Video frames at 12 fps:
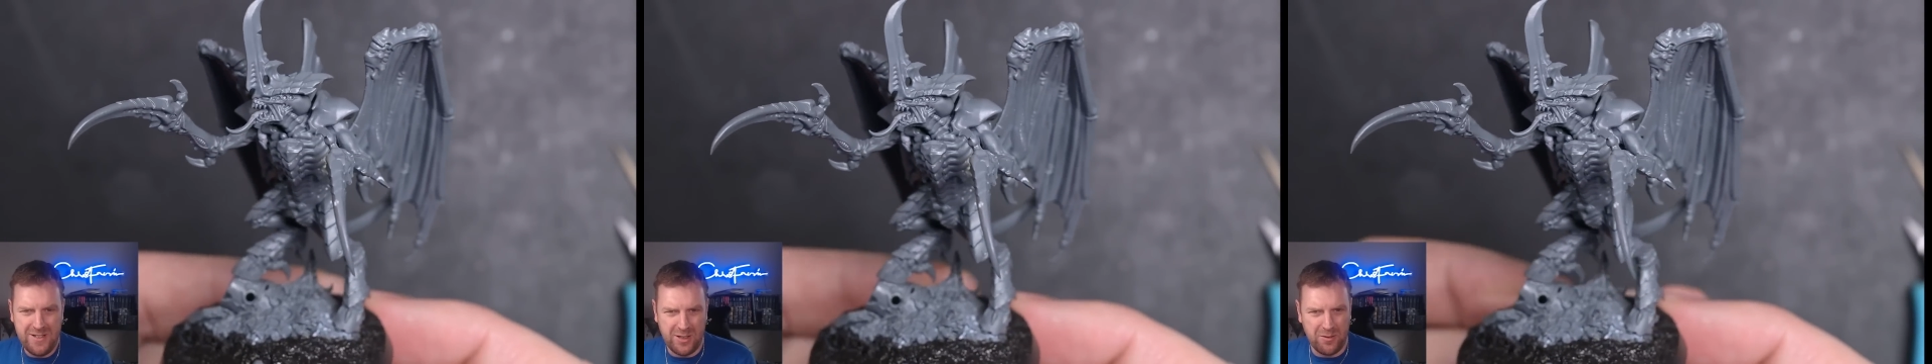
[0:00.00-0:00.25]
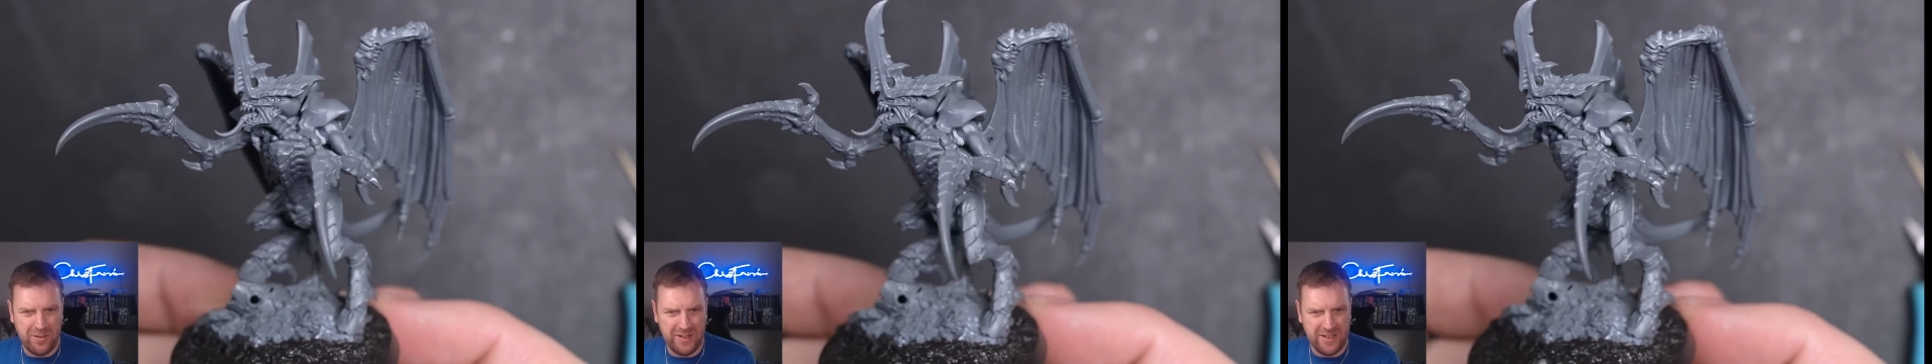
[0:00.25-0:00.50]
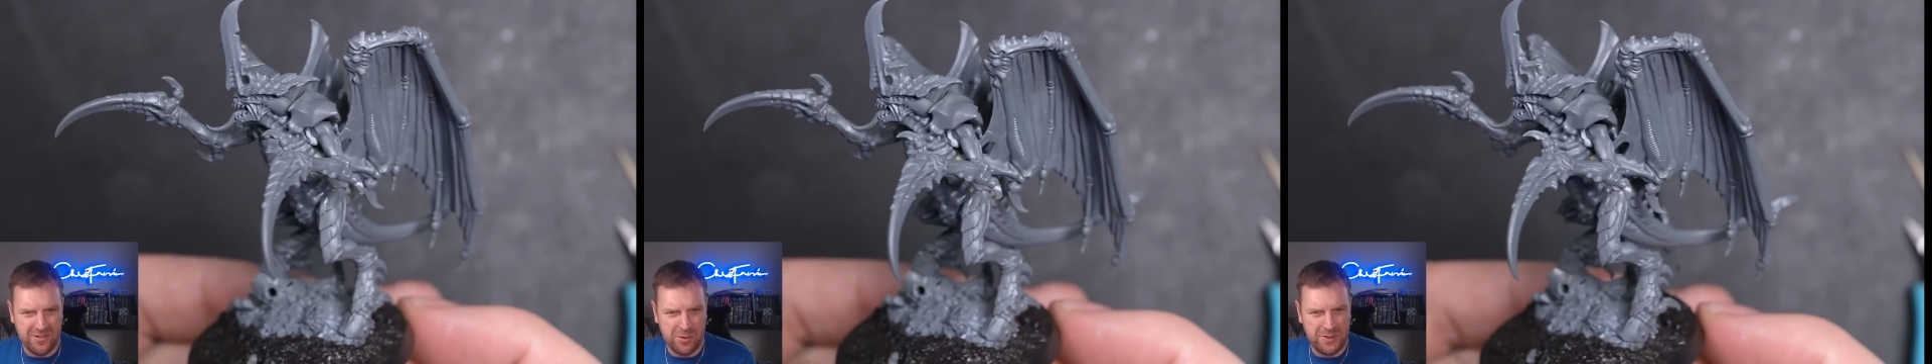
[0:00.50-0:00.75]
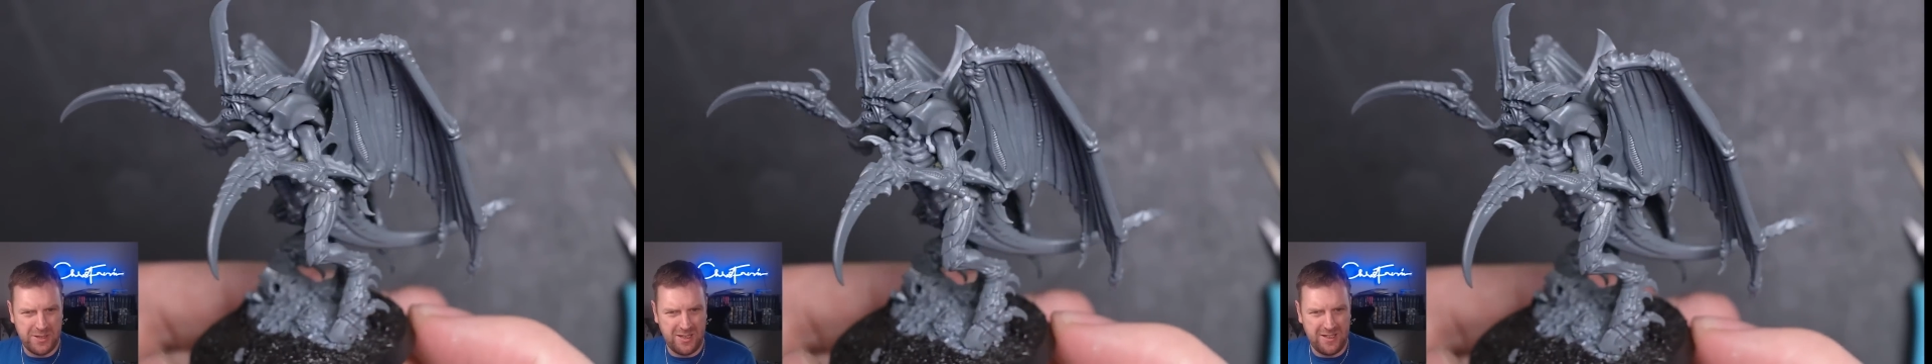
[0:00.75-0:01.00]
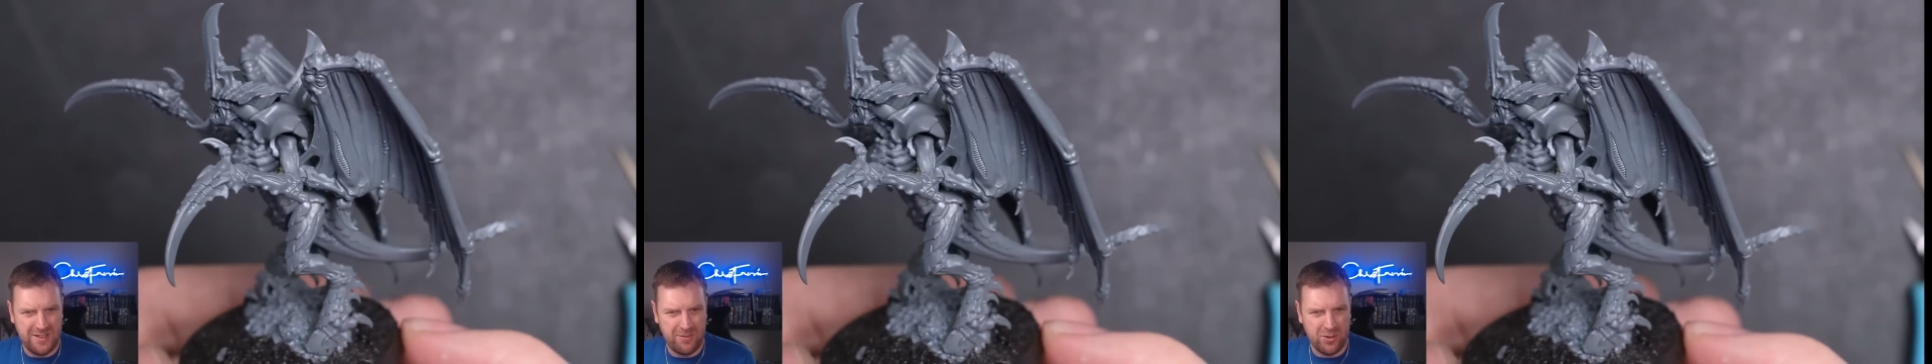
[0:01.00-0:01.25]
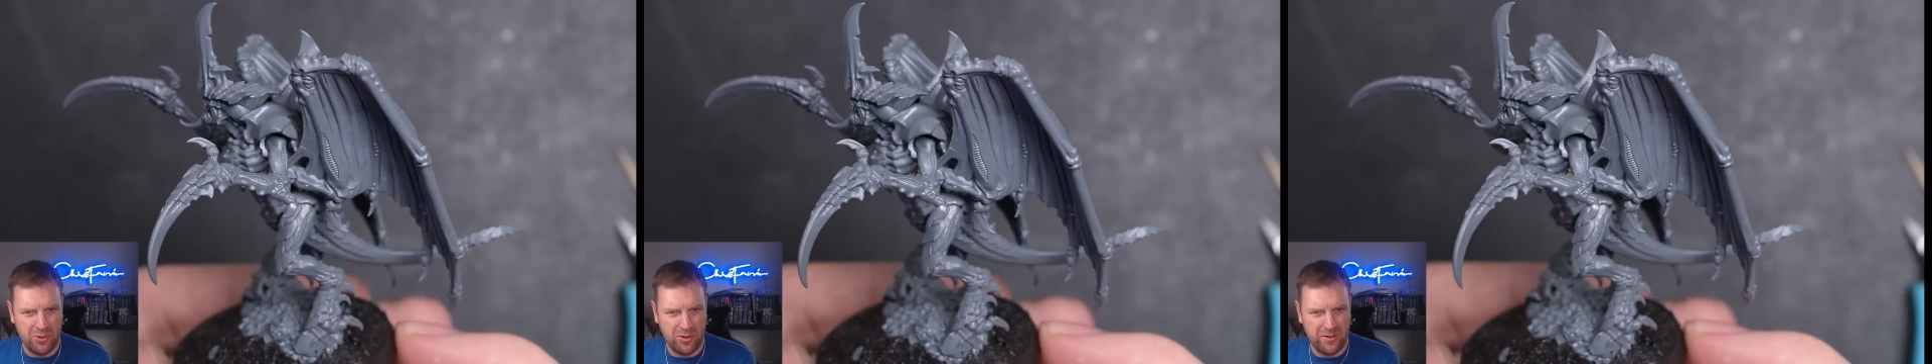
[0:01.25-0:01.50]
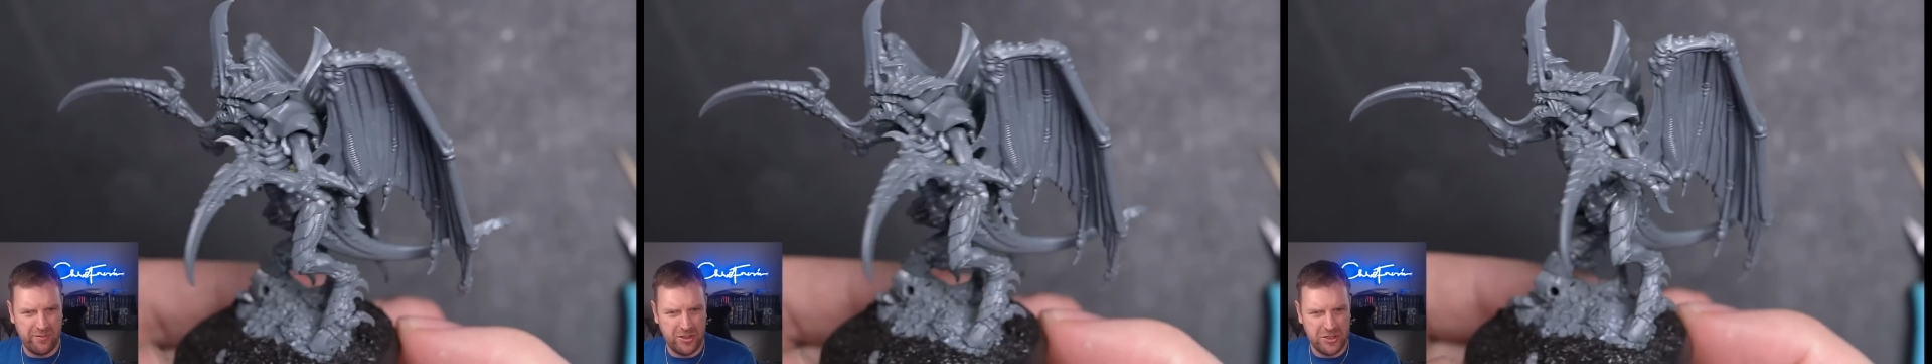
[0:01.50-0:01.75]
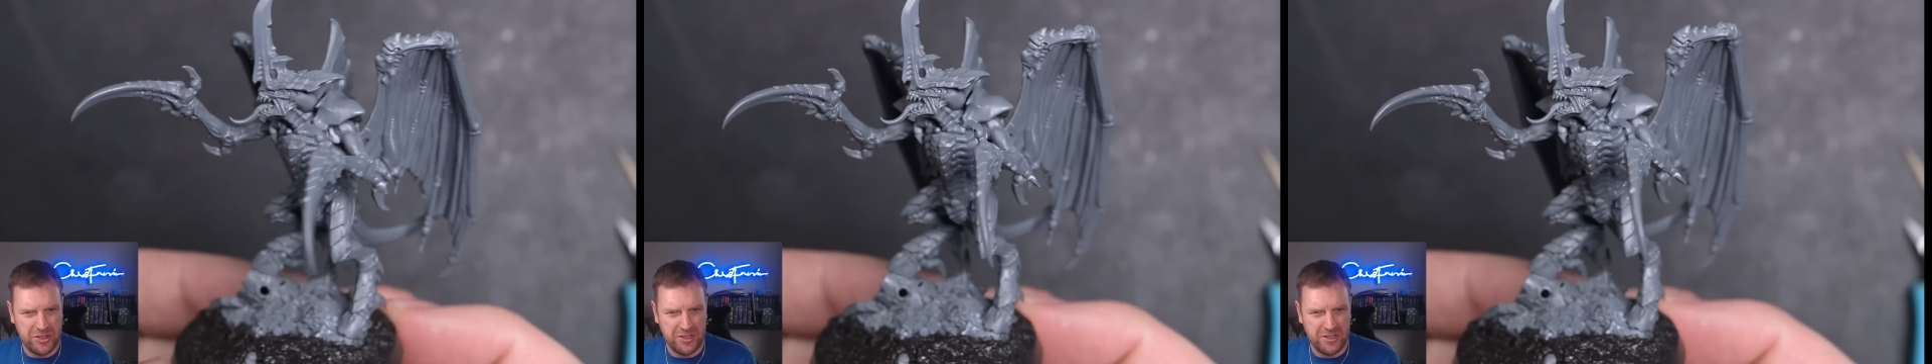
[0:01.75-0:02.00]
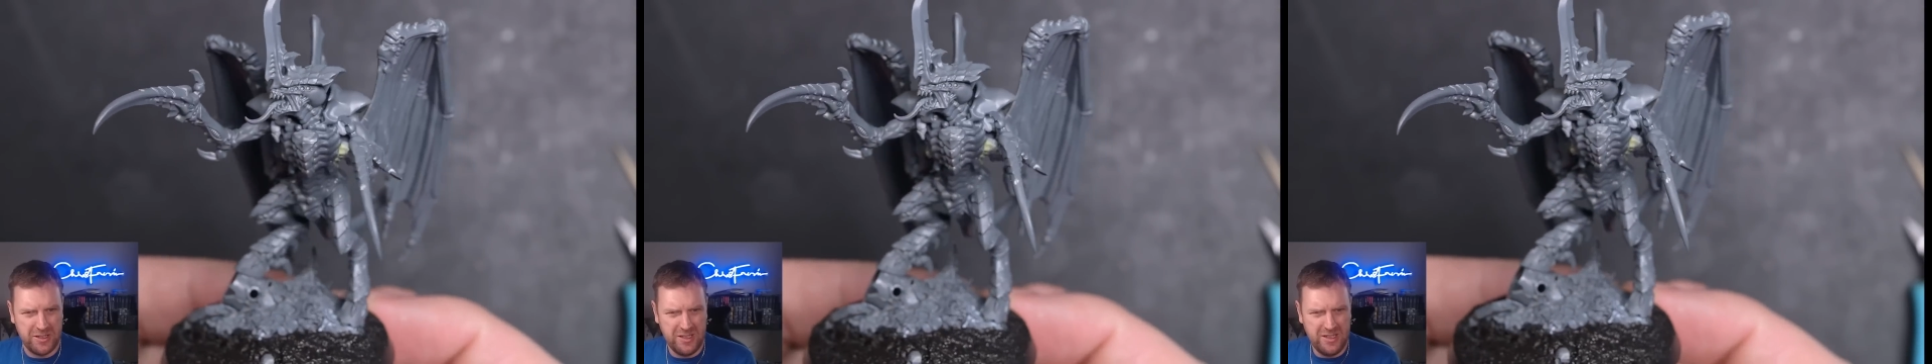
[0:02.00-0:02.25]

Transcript: don't think that's a particularly difficult conversion.